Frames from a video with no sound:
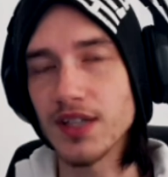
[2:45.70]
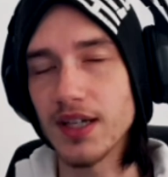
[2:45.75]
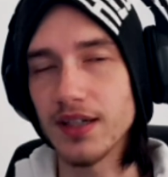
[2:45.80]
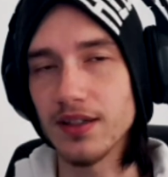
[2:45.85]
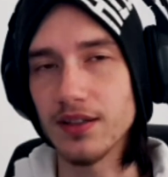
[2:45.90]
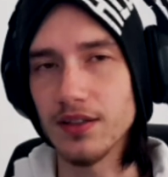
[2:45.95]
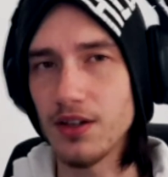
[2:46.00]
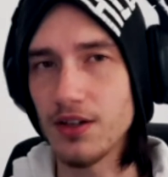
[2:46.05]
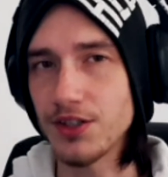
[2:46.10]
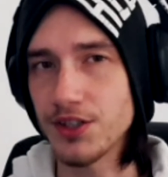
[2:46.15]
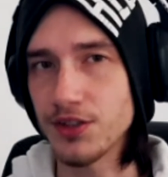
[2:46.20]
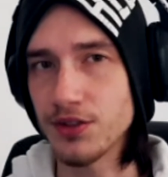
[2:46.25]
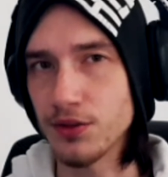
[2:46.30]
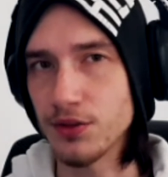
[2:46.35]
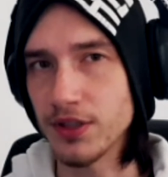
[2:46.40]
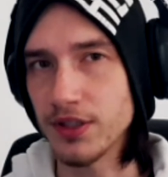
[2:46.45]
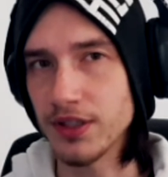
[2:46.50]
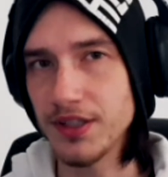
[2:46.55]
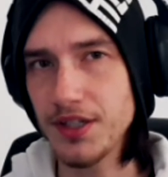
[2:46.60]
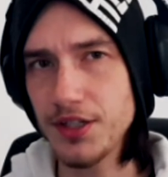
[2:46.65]

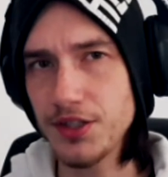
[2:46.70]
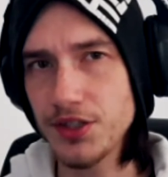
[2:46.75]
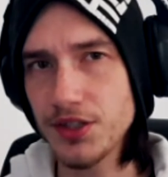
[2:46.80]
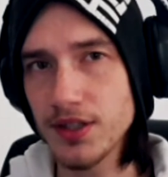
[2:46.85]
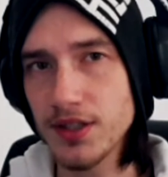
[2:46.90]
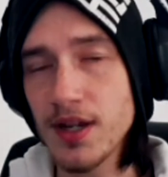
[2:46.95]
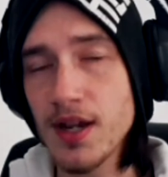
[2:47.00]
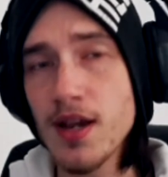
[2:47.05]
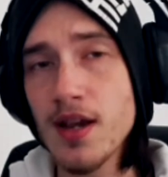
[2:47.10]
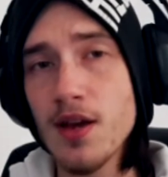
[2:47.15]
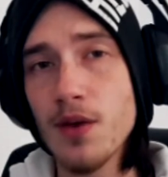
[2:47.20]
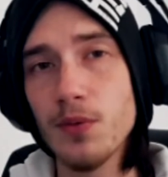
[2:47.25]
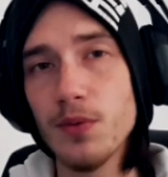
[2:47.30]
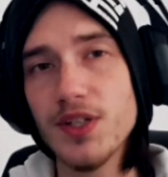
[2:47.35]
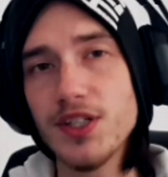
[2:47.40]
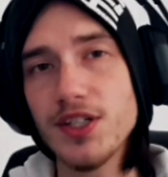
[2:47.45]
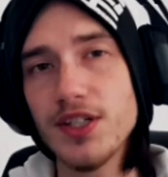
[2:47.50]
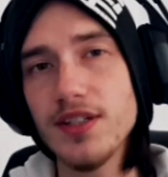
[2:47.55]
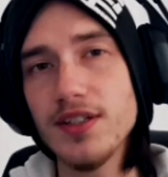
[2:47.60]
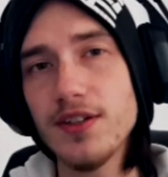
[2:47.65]
psychological condition
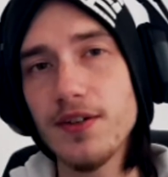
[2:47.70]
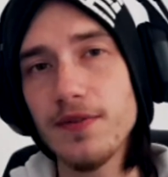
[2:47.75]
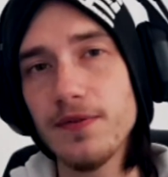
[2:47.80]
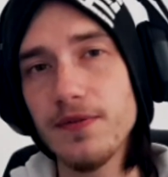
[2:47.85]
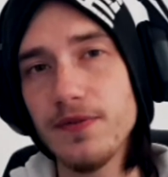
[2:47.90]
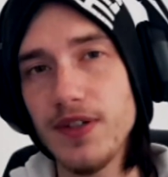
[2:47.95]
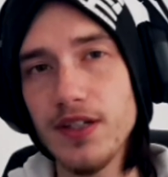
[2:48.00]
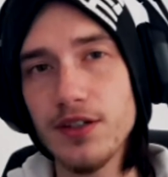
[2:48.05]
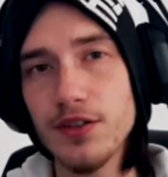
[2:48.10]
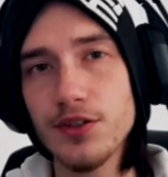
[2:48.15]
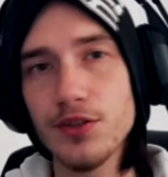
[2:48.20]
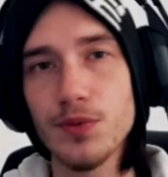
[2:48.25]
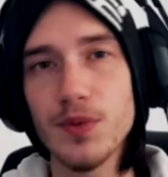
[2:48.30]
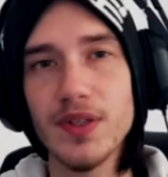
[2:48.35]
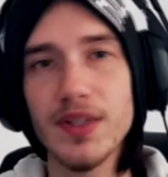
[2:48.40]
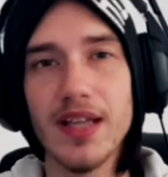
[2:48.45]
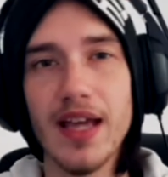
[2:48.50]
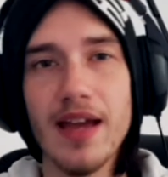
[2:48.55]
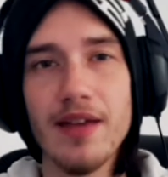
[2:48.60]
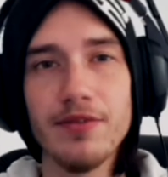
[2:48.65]
which interferes
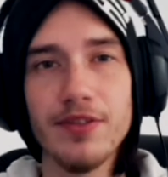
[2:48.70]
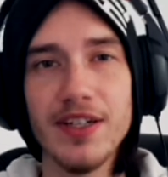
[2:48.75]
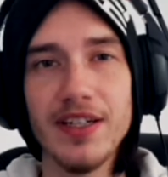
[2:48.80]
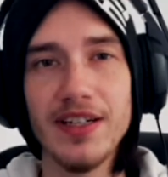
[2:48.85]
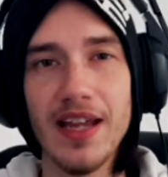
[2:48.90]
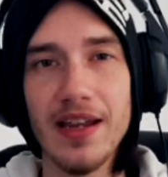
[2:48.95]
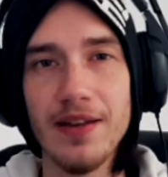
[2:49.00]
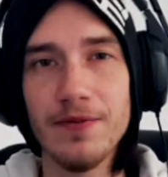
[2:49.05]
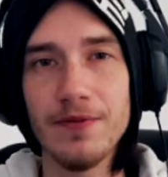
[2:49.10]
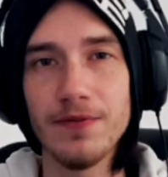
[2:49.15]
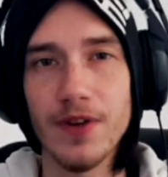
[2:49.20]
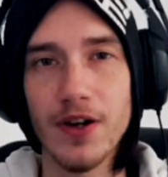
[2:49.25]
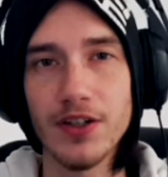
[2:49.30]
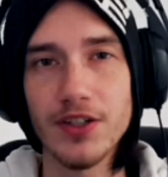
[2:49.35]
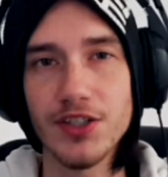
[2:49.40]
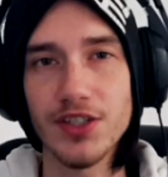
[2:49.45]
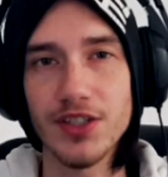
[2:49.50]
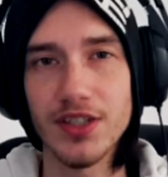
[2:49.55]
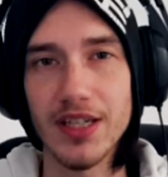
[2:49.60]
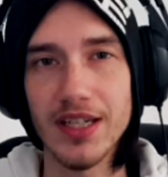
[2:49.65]
with everyday
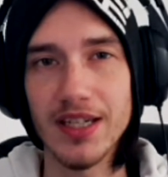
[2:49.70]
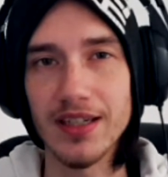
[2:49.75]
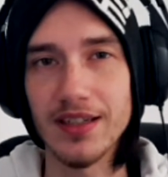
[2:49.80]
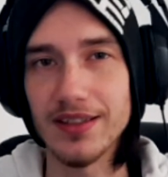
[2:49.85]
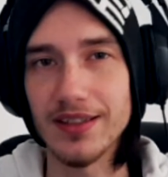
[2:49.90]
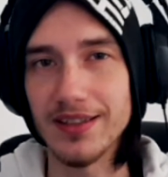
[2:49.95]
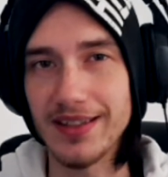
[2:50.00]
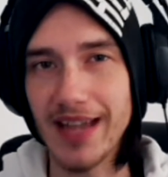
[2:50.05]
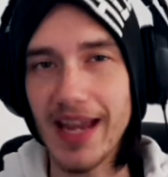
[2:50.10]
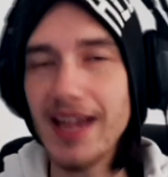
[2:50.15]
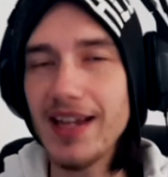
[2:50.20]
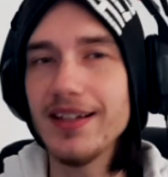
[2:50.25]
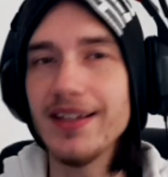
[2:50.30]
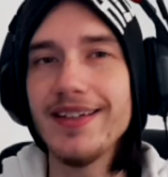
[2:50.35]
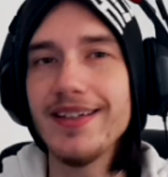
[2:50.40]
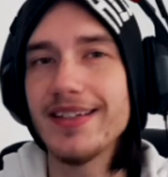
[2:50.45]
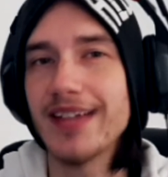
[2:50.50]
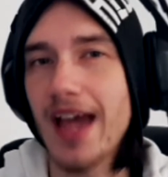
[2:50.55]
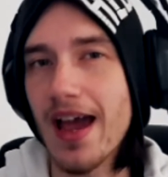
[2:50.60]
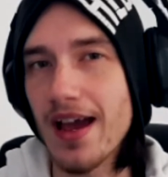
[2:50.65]
functioning,
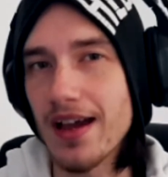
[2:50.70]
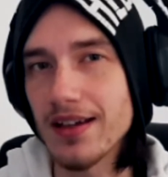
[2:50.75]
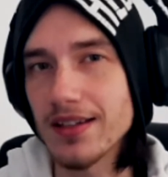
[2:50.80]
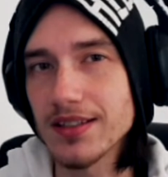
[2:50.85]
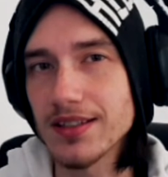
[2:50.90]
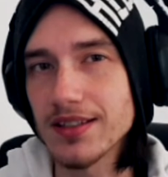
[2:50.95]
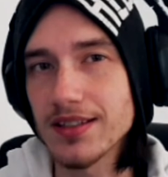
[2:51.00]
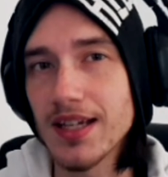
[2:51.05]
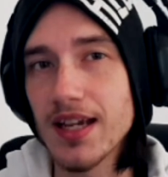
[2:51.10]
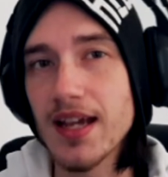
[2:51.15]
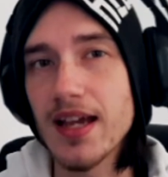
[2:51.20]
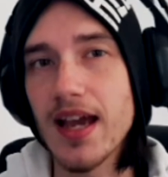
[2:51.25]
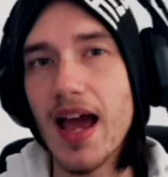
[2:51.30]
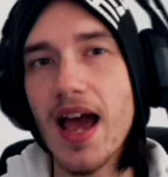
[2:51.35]
daily tasks,